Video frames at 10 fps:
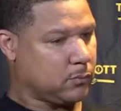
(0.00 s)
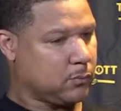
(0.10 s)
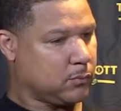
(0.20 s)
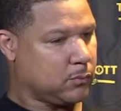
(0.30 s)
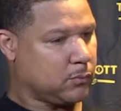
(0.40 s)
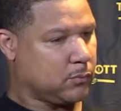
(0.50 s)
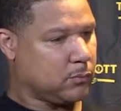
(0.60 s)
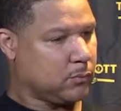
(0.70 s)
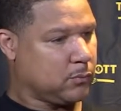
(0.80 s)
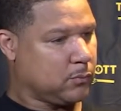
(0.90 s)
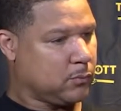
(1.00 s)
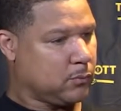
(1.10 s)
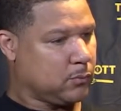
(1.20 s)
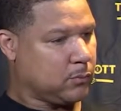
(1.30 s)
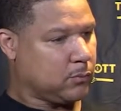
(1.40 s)

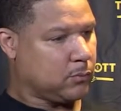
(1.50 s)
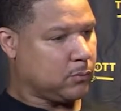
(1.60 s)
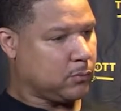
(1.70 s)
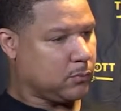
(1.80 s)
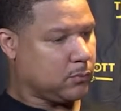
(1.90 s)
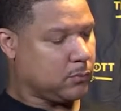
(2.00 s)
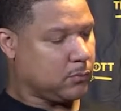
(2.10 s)
No words are spoken by the person on screen.